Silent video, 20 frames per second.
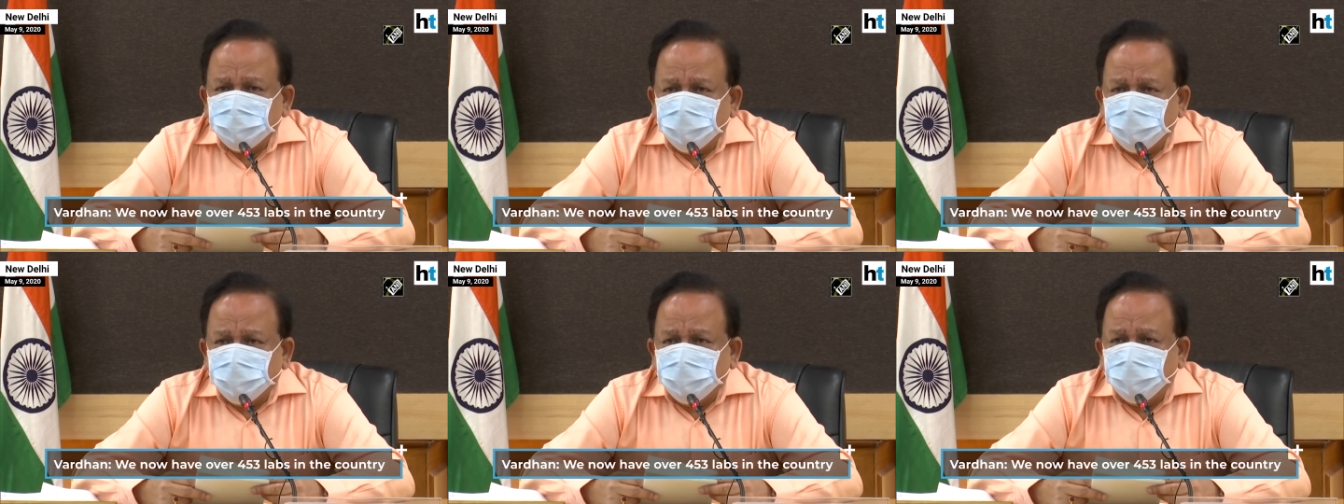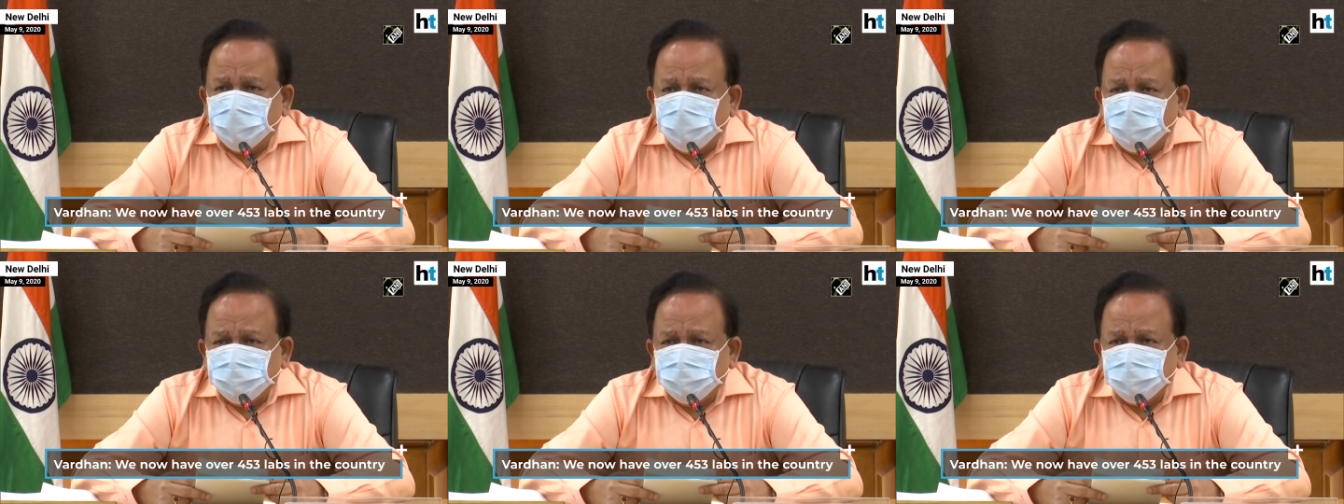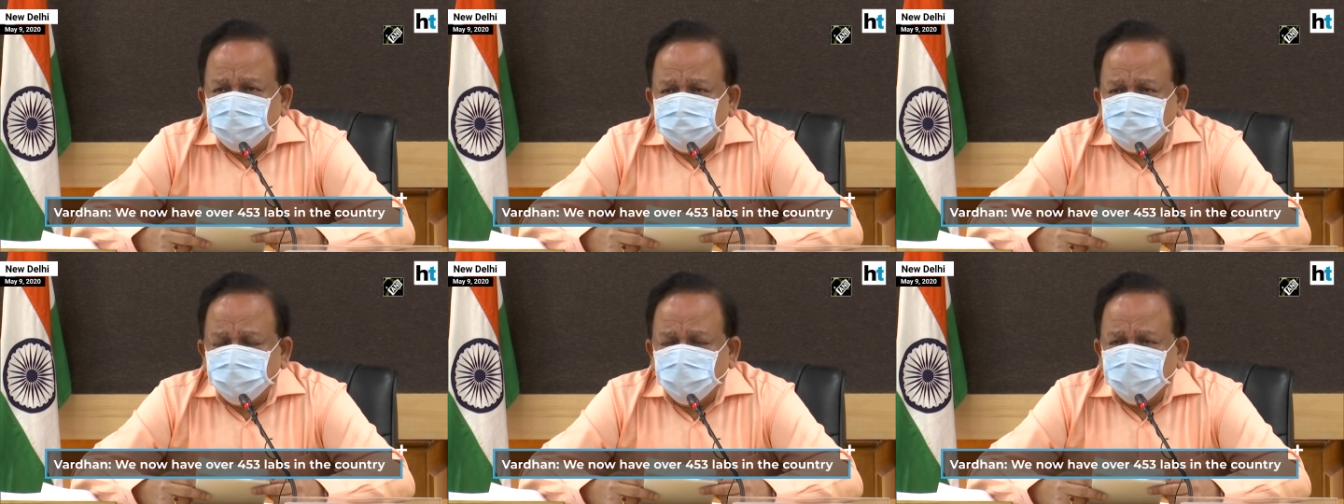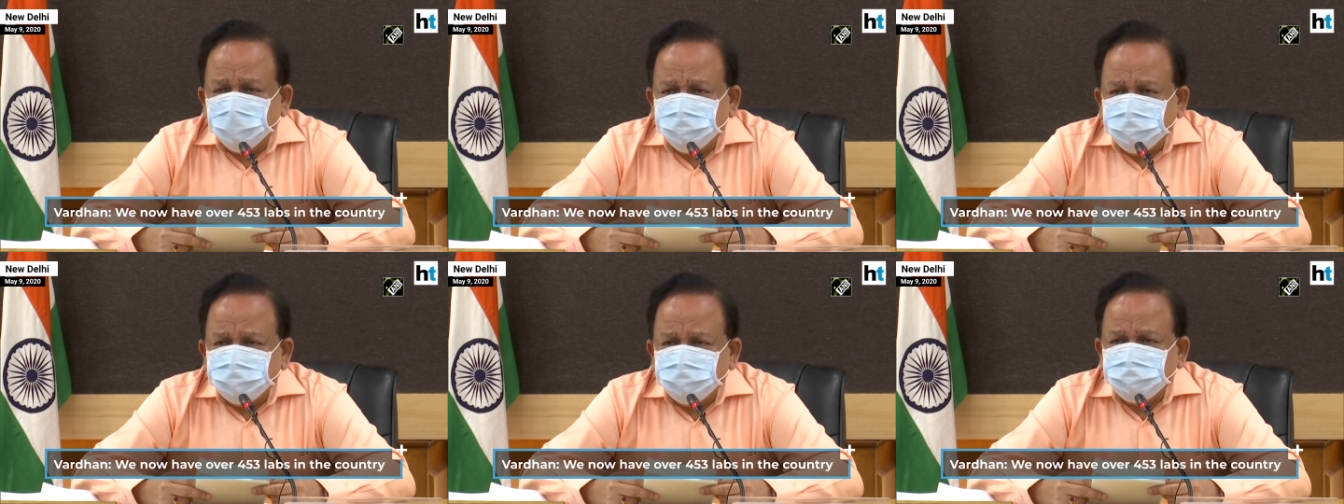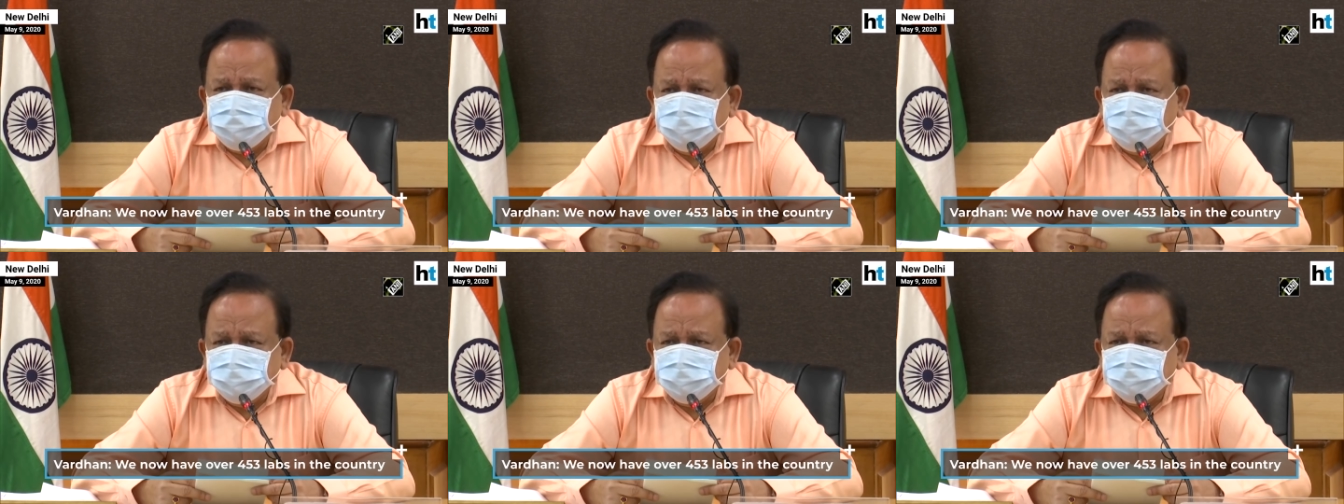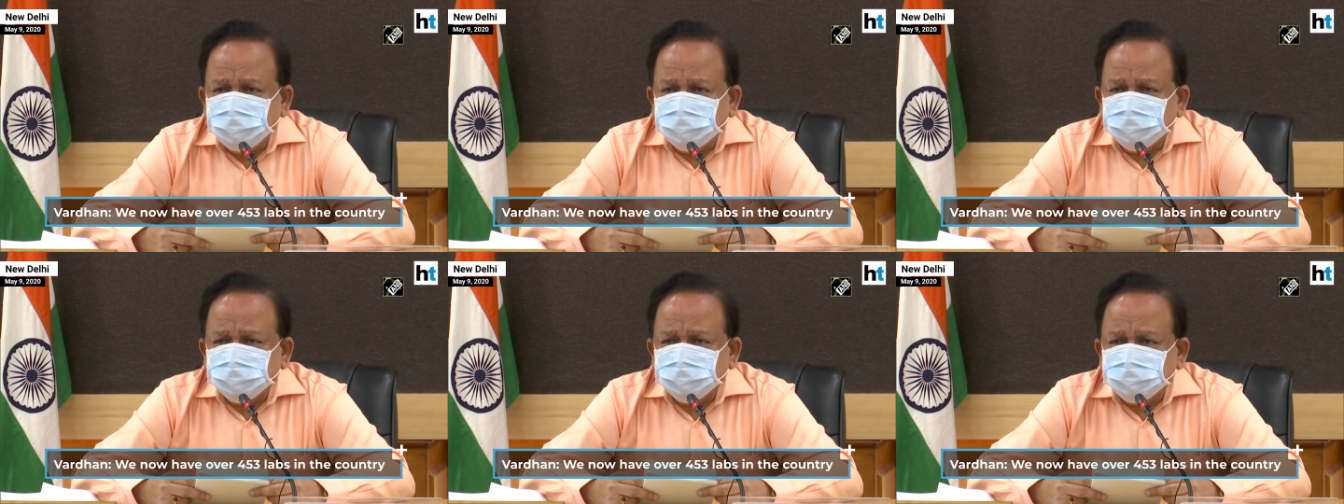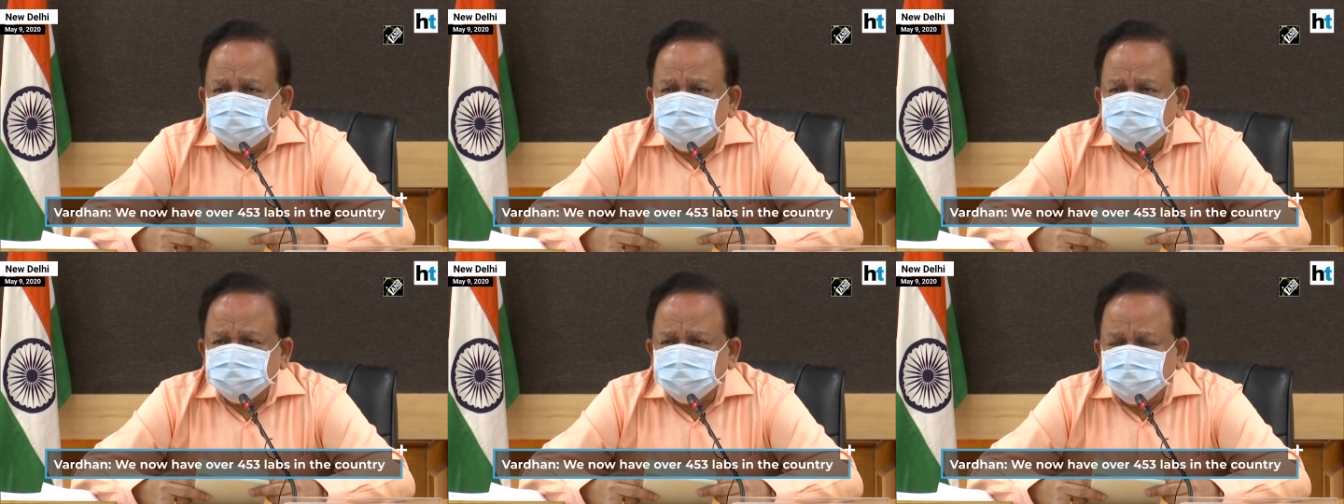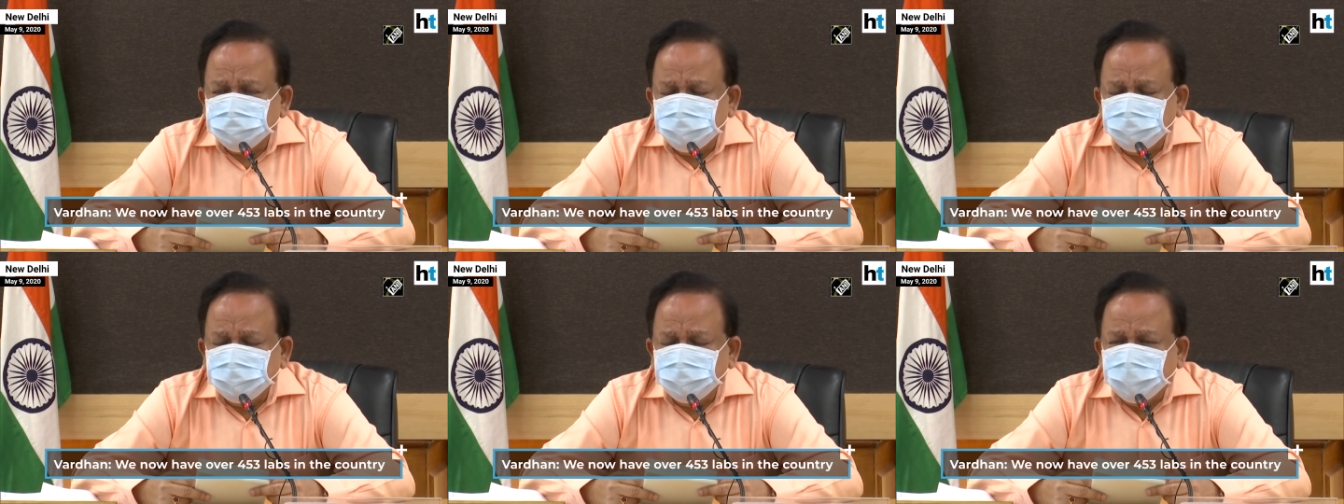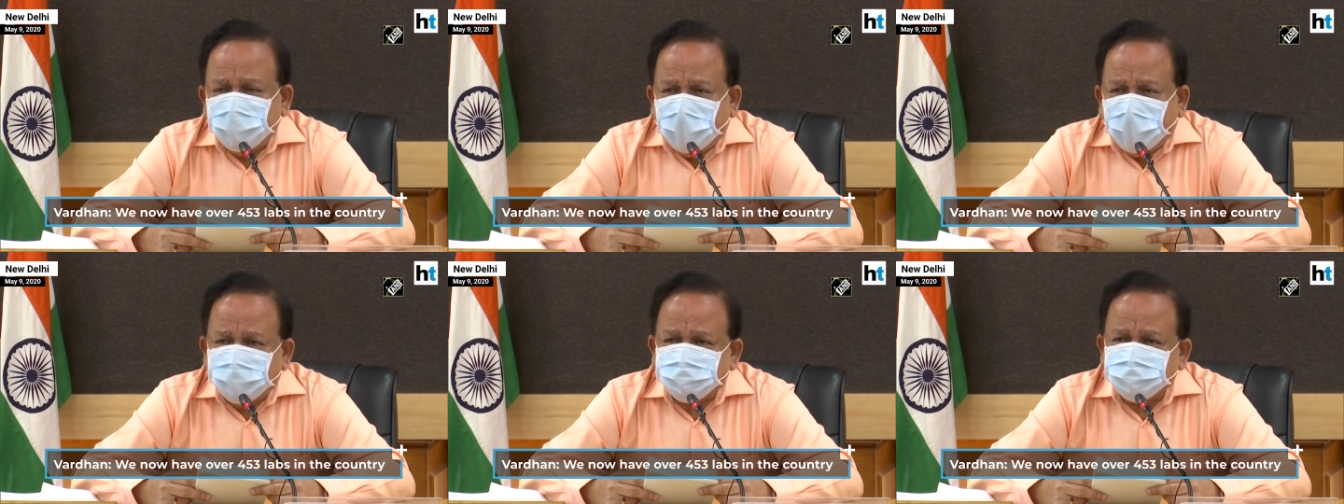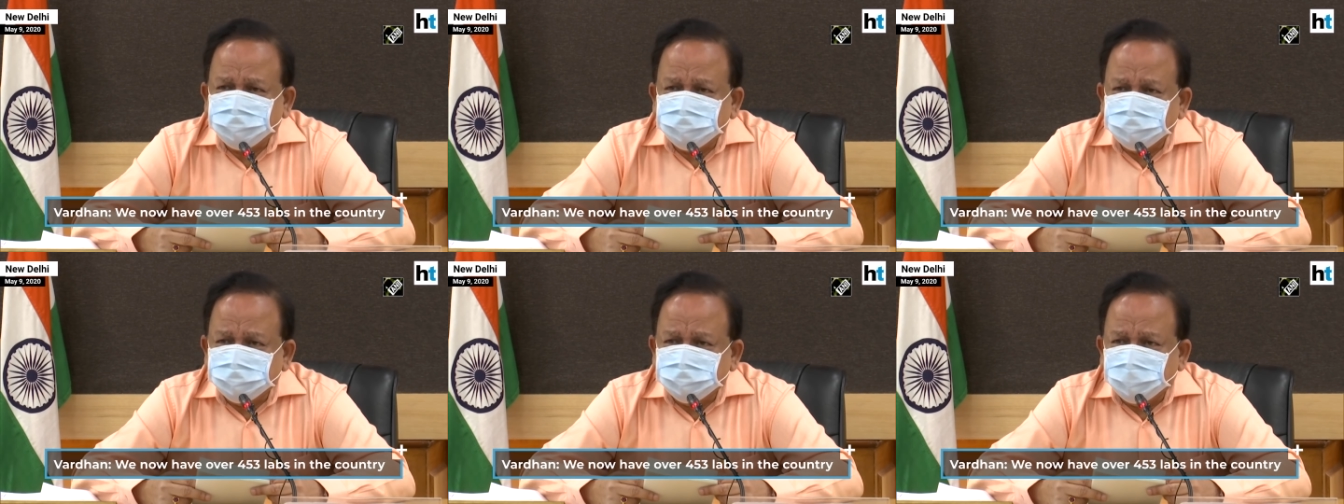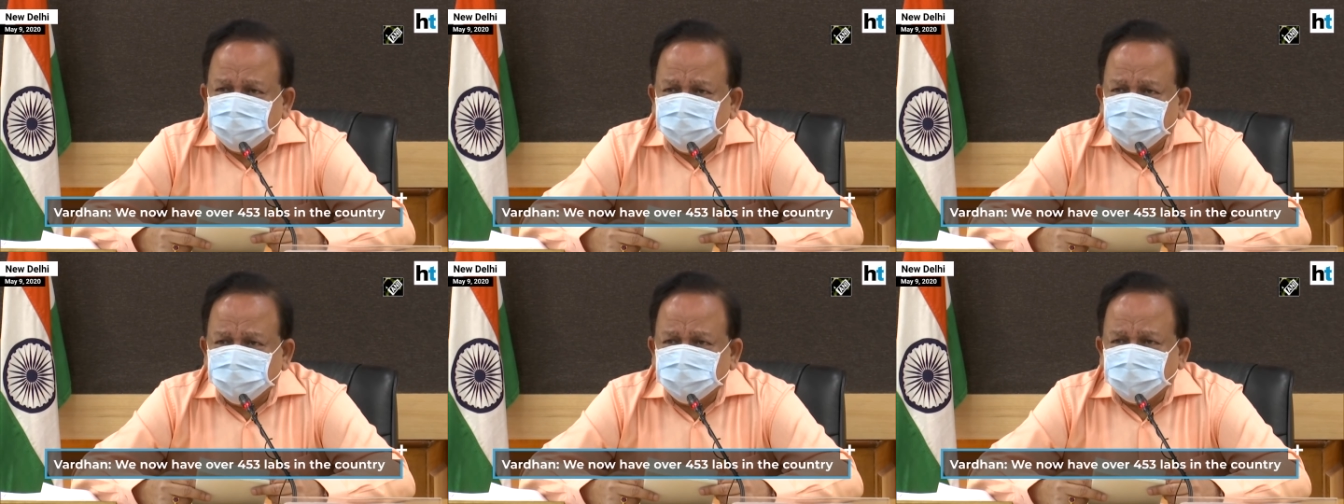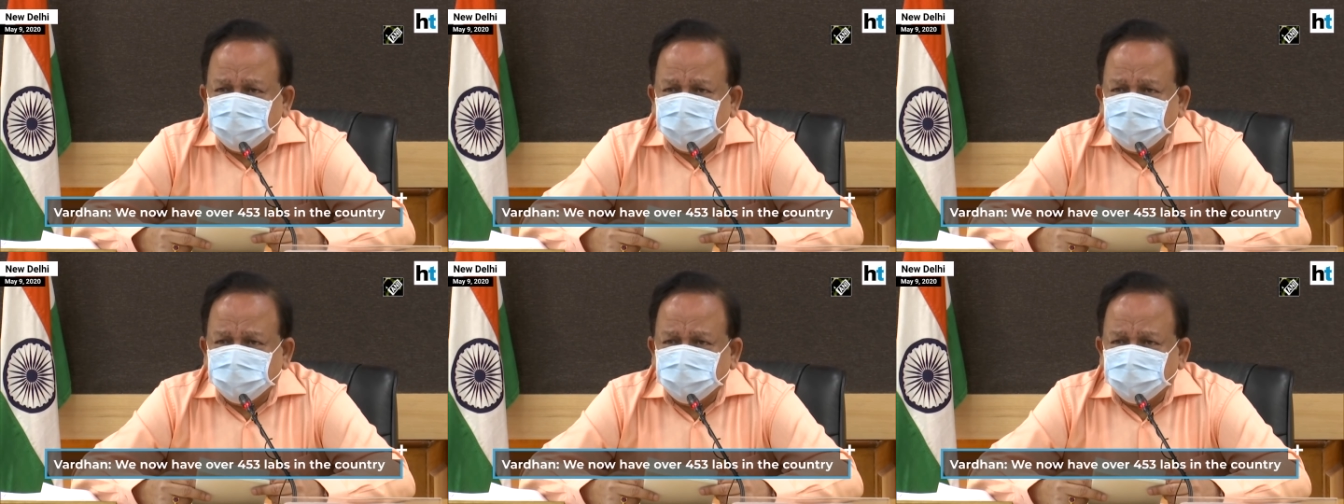over 453 labs in the whole